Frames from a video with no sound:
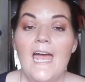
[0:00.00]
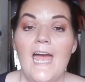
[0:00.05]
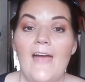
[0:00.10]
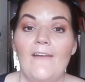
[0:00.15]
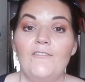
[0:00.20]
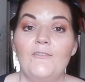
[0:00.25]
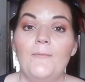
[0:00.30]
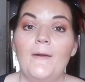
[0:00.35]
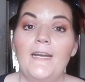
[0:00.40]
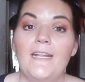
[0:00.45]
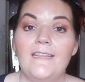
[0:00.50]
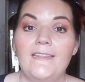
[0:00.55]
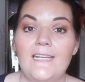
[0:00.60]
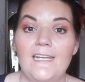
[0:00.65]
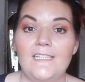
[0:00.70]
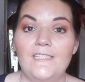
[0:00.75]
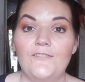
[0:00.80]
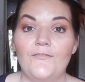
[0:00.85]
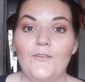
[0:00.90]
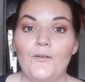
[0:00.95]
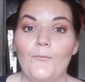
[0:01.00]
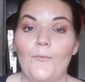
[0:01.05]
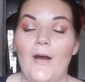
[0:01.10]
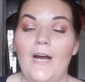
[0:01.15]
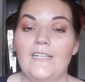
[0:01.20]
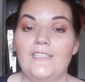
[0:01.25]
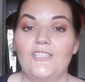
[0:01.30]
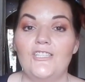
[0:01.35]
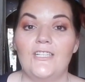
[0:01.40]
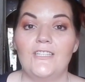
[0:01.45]
Everybody, thanks for
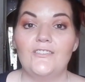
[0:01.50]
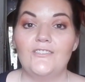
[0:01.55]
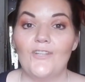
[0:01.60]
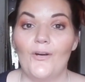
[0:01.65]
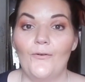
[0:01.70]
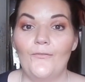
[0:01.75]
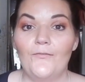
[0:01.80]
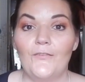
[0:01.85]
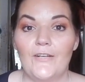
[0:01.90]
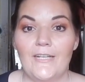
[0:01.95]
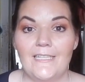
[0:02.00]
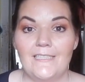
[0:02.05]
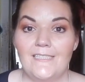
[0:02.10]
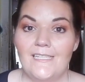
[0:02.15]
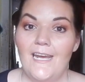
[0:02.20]
watching. Don't forget